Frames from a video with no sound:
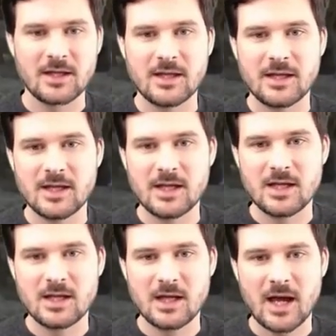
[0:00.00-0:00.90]

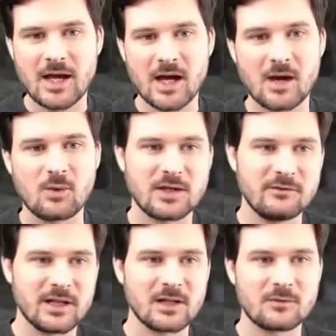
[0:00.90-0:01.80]
The AI we
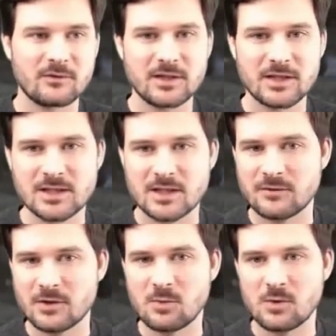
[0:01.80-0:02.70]
developed for this is
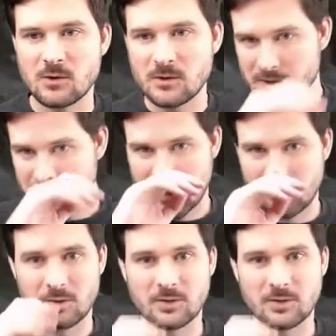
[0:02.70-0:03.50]
very broad. It's capable